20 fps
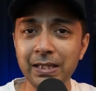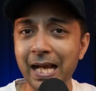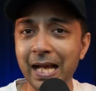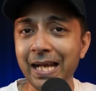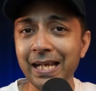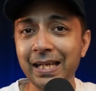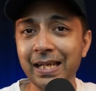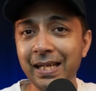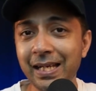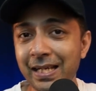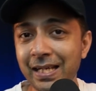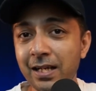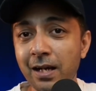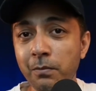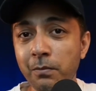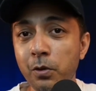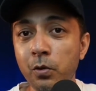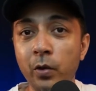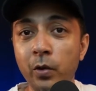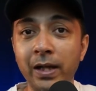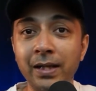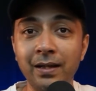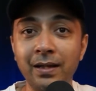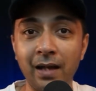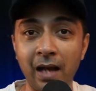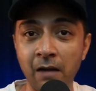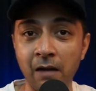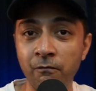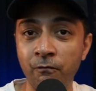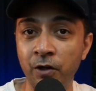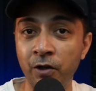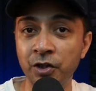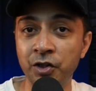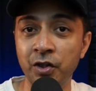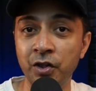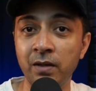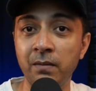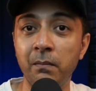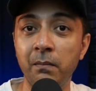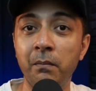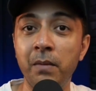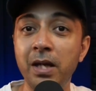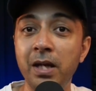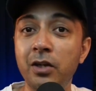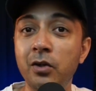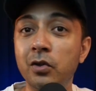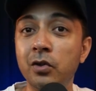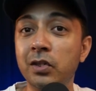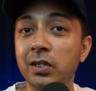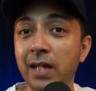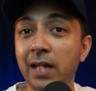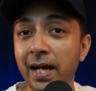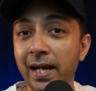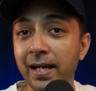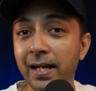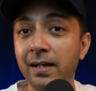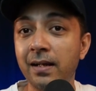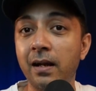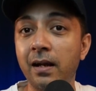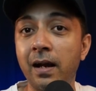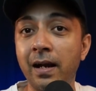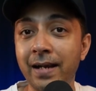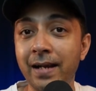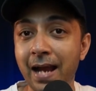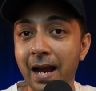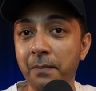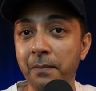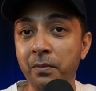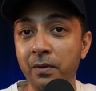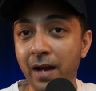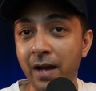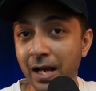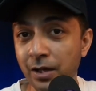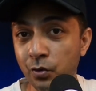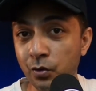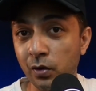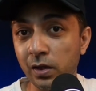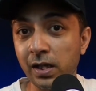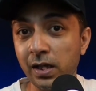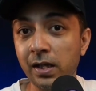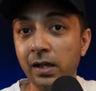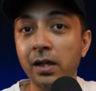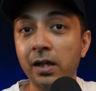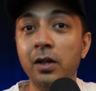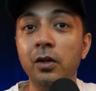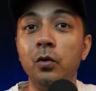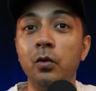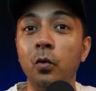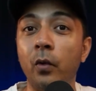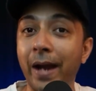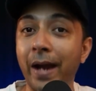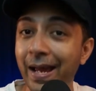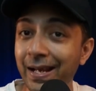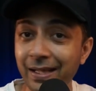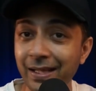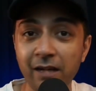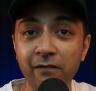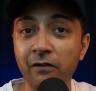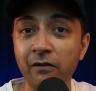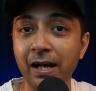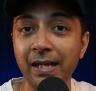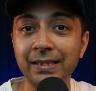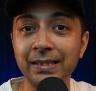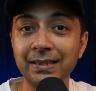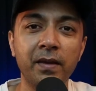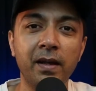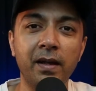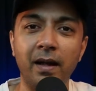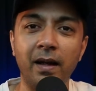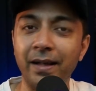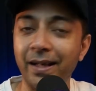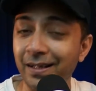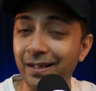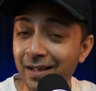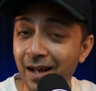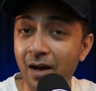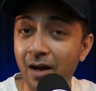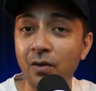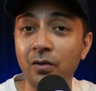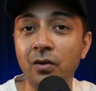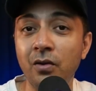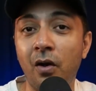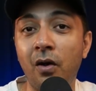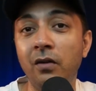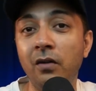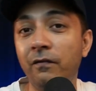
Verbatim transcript: like VW and clamp function make your site adapt naturally to any device, cutting down on